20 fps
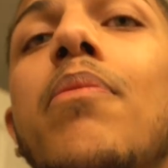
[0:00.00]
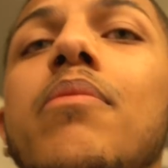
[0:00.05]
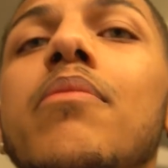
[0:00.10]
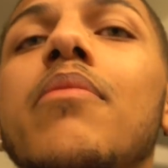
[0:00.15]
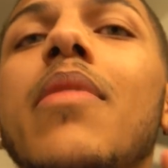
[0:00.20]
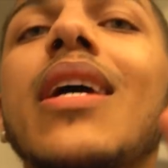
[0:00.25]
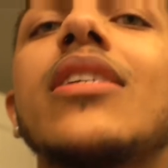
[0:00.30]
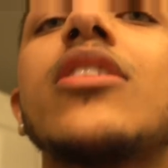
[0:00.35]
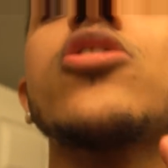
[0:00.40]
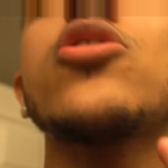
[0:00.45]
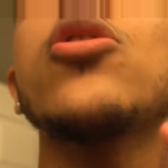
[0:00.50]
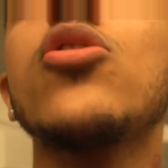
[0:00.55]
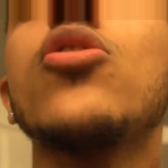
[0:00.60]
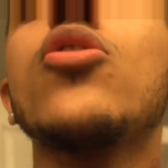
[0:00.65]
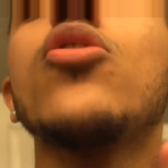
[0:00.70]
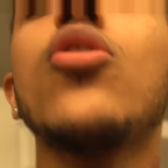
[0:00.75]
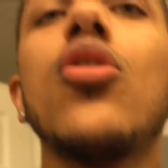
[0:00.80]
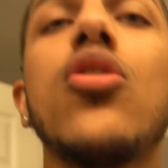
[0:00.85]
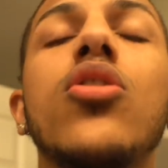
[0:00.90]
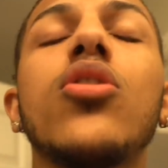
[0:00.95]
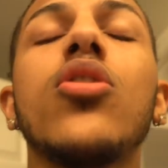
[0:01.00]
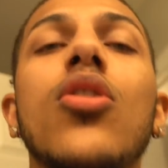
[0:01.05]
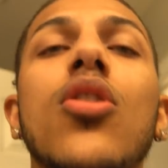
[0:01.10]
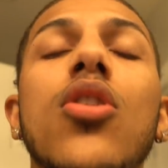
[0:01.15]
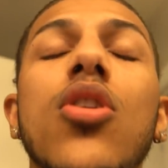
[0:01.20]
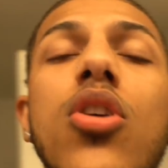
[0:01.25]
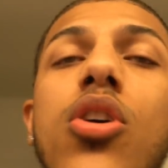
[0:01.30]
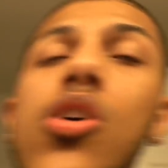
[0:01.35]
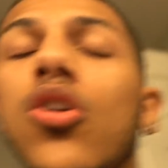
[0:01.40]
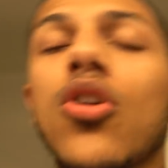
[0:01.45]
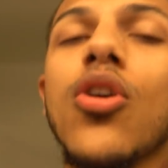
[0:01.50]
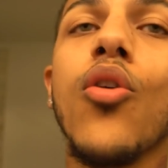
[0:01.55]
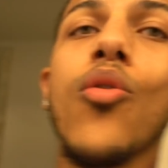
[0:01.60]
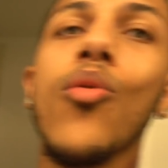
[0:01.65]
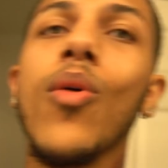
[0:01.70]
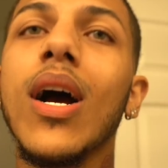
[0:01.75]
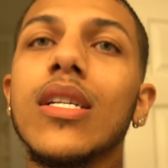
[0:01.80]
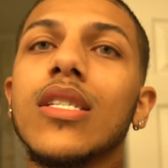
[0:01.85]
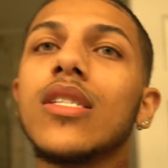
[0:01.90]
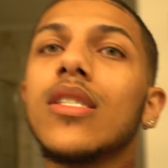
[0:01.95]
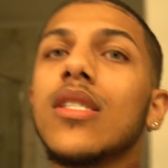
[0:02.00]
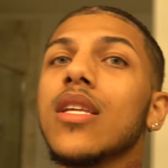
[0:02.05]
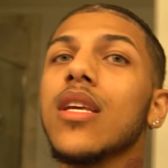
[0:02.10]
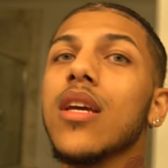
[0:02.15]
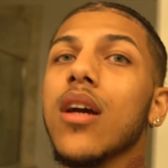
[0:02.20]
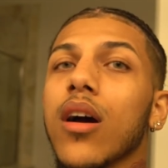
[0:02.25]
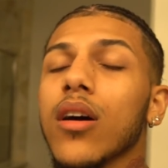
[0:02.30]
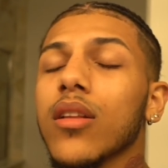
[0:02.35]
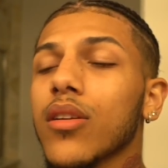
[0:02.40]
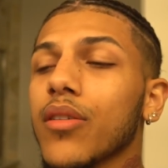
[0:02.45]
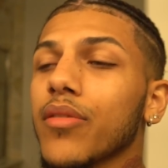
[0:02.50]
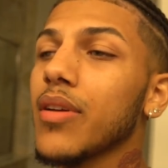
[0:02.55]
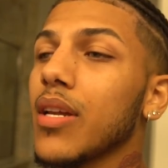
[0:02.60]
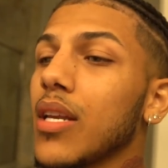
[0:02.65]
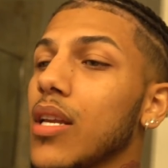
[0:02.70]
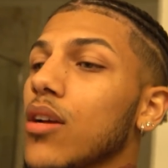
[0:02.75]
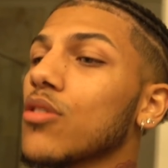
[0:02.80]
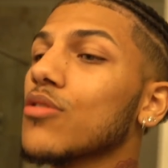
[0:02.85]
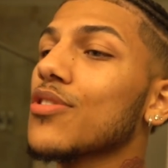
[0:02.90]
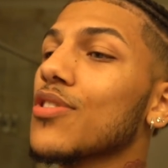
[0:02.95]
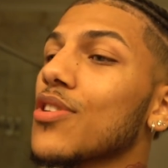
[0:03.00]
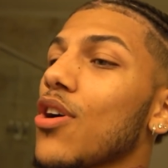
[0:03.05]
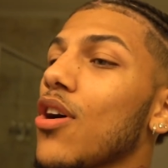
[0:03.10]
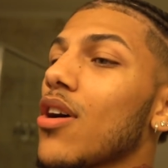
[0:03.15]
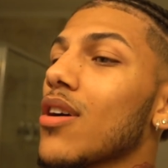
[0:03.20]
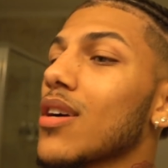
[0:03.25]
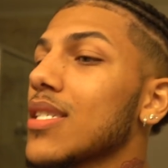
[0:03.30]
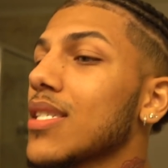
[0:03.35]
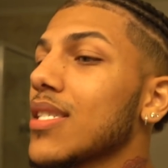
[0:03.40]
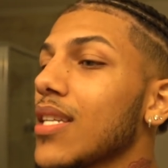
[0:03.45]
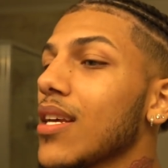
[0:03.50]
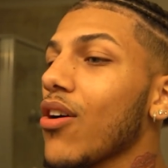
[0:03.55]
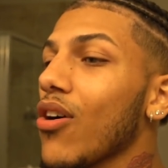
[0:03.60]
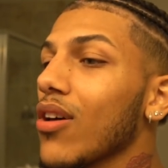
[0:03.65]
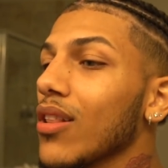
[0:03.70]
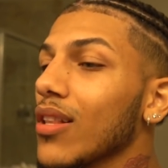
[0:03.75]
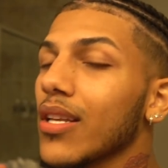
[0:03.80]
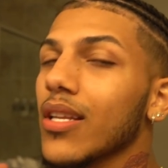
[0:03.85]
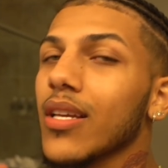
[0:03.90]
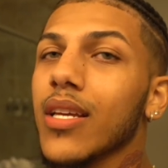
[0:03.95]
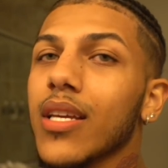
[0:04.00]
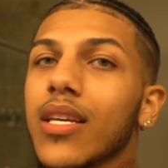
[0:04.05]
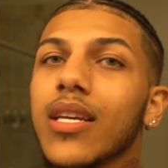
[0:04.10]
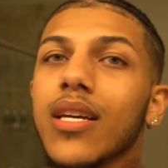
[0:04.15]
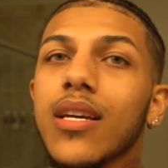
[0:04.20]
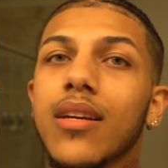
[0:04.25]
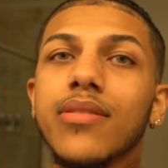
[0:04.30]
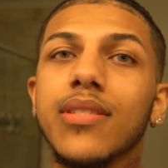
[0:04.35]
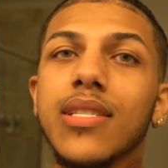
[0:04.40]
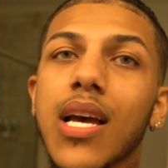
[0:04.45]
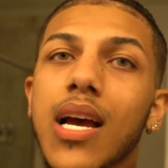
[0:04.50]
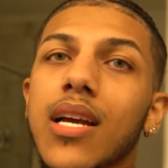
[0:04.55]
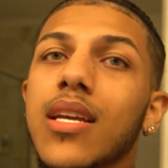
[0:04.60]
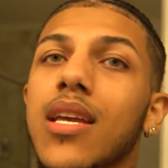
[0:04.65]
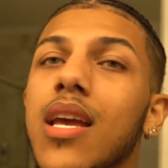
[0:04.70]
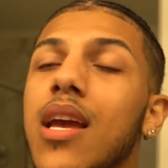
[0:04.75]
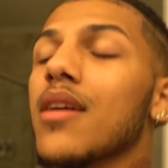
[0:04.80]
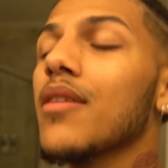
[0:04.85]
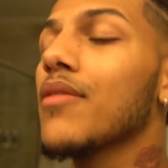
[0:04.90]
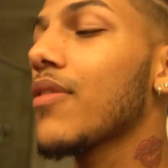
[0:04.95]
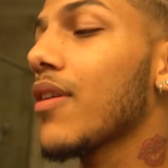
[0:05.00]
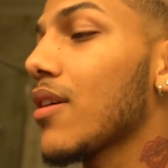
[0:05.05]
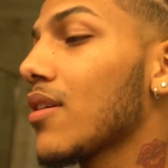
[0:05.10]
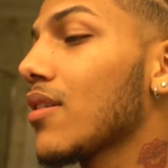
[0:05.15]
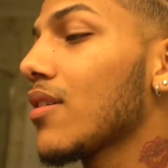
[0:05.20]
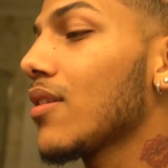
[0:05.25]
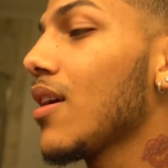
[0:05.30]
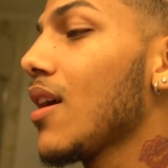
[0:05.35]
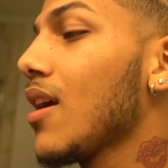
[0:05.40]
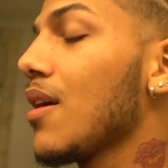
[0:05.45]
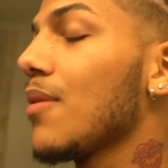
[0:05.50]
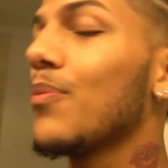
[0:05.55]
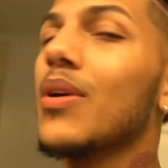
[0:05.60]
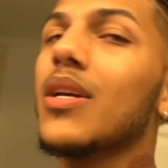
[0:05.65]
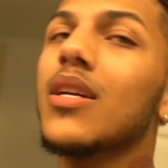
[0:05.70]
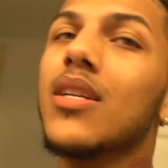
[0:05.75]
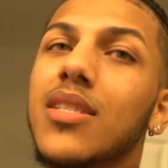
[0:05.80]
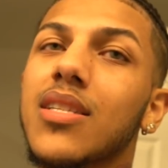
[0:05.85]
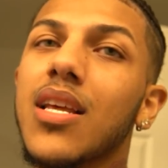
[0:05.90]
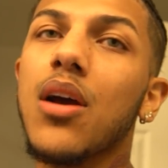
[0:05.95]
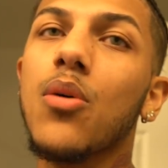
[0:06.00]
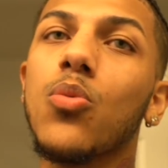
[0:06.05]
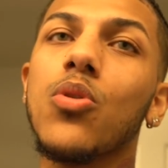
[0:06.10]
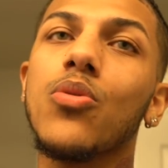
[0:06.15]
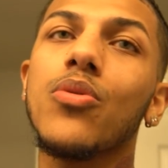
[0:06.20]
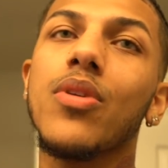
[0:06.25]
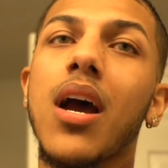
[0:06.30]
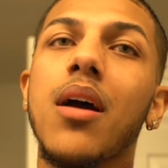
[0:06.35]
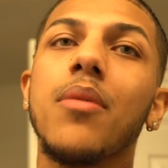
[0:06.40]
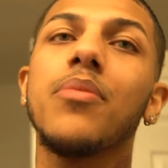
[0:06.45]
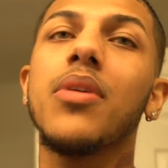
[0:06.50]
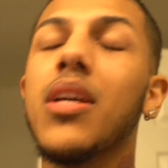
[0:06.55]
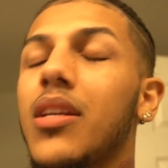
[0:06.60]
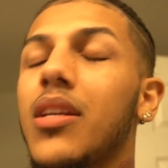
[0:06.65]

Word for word: Make sure y'all Go watch the other video so y'all can see all of the gifts I gave her because that will not be